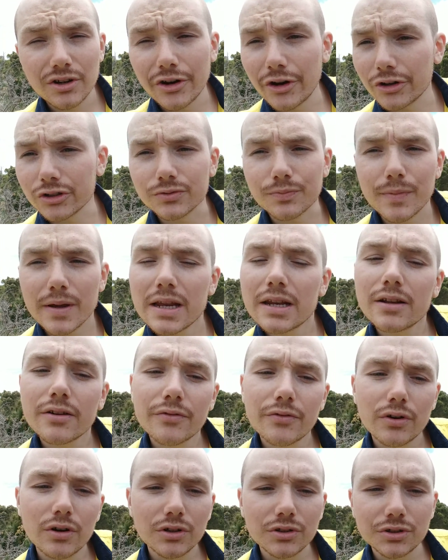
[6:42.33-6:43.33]
not as
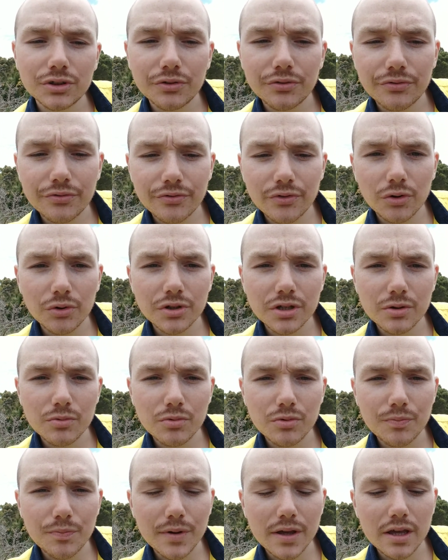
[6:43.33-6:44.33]
meaningful as you thought it
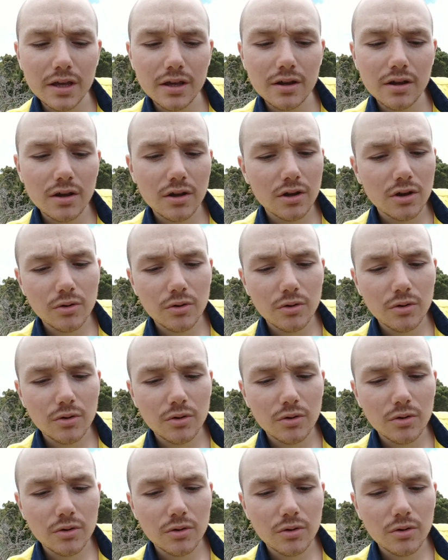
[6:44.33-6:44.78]
would be